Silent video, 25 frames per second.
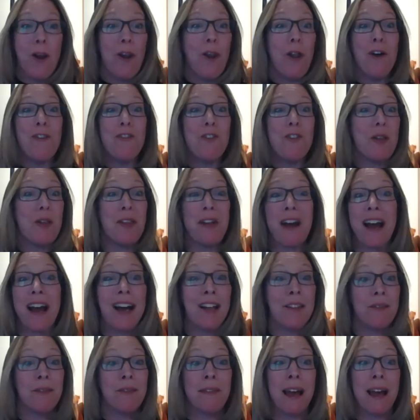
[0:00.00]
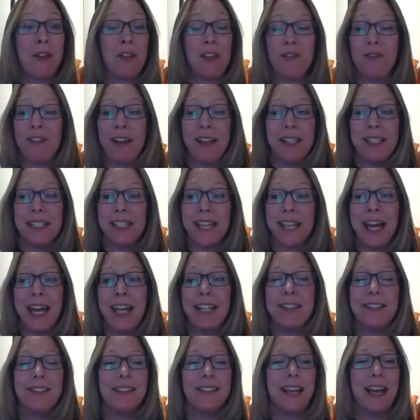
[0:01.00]
a lot of you at the, at, at the events
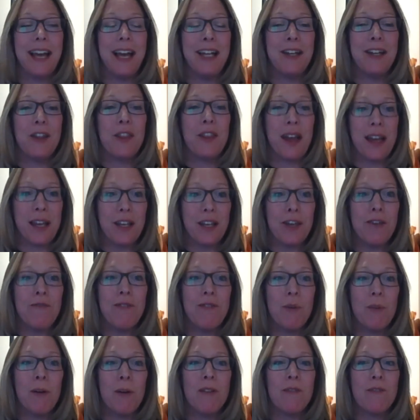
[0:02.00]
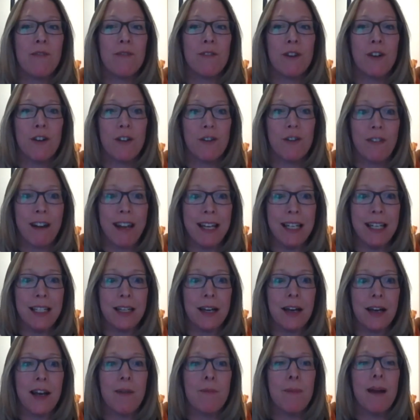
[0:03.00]
then. And thank you, Robert, for a great
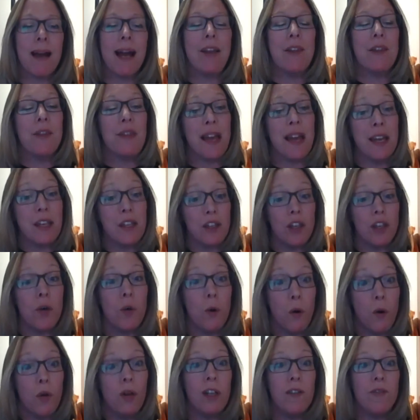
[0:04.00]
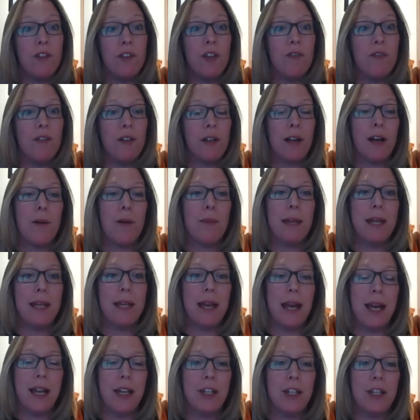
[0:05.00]
time. and thank you, all of you, for
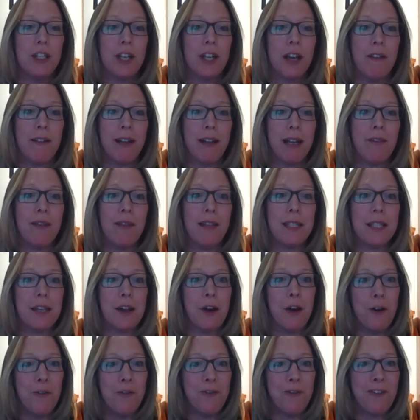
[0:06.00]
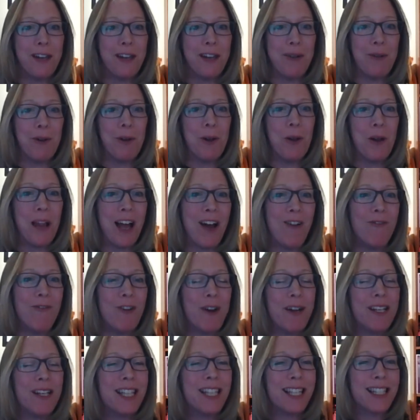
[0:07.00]
coming and sharing in this. And hopefully, we'll all have
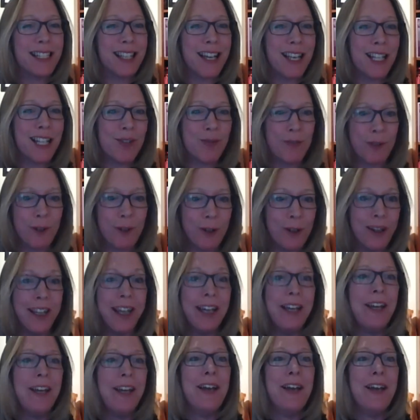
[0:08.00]
very successful